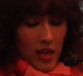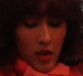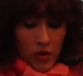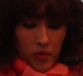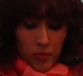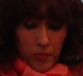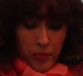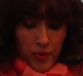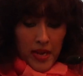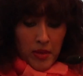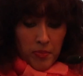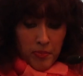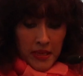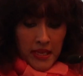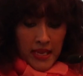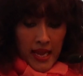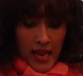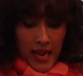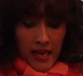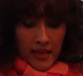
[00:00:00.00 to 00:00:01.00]
outbreak
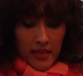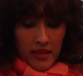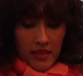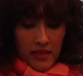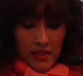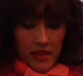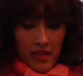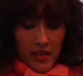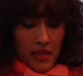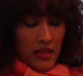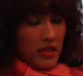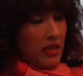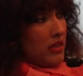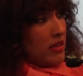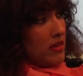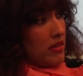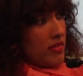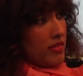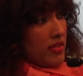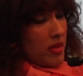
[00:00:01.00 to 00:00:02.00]
began in Guinea
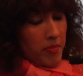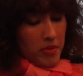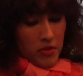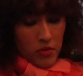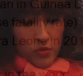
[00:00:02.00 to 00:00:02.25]
in December